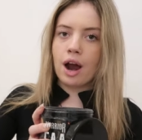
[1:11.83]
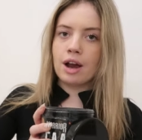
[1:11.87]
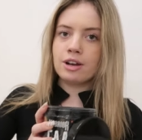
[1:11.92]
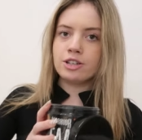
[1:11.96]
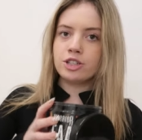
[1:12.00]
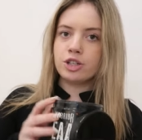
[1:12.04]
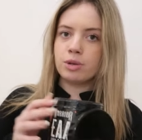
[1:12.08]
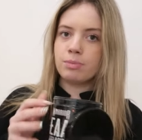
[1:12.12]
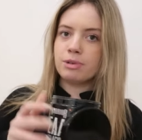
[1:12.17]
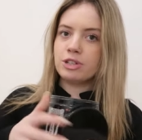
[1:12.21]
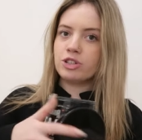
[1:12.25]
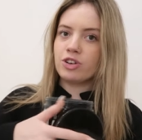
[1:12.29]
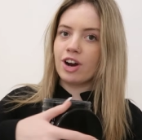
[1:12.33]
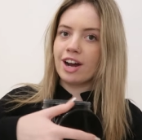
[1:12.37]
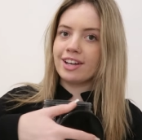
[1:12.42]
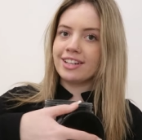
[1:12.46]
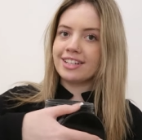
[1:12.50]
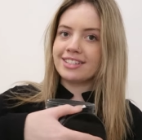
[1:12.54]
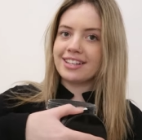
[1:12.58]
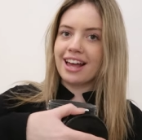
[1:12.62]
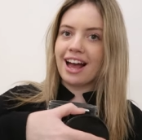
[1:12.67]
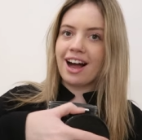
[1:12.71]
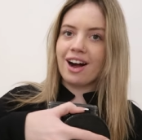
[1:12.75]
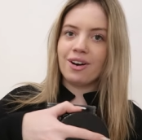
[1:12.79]
I should be trying
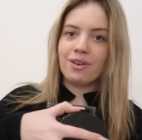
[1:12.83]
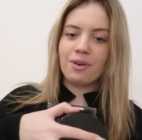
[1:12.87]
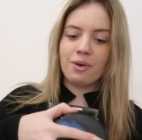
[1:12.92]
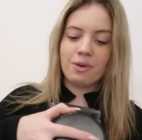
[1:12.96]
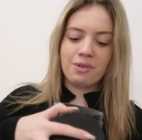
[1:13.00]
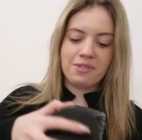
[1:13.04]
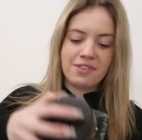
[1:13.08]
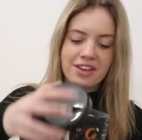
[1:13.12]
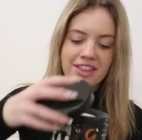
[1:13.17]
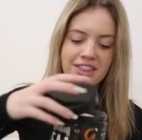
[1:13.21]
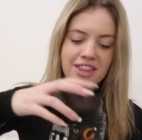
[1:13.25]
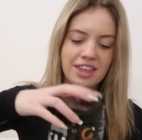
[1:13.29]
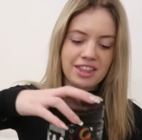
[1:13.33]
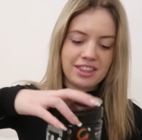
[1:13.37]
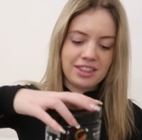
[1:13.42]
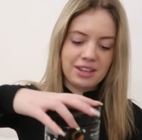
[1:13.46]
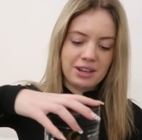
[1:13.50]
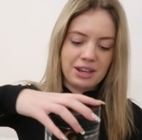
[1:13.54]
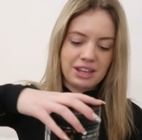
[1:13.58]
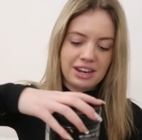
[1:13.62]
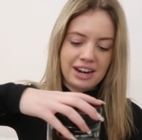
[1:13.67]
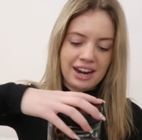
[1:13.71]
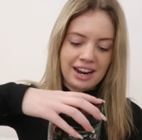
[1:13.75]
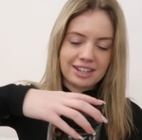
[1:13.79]
this out within
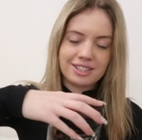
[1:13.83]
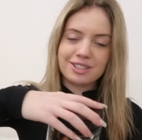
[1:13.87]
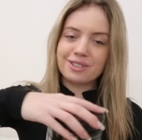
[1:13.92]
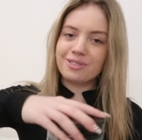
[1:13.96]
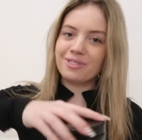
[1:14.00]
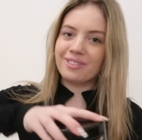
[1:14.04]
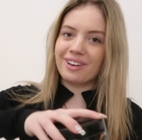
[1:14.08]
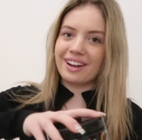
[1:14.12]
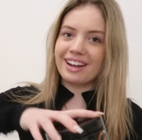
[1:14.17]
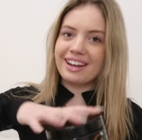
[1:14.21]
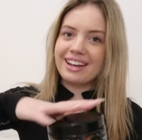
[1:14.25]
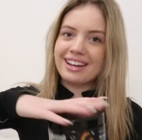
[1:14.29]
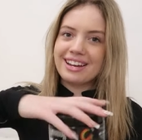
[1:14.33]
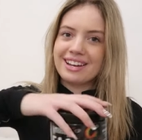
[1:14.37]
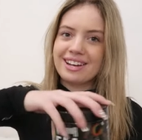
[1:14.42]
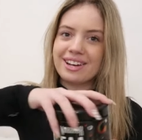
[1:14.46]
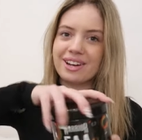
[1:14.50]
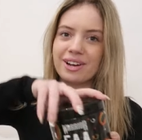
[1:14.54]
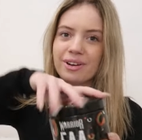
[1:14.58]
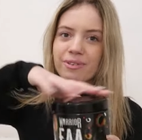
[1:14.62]
the next week.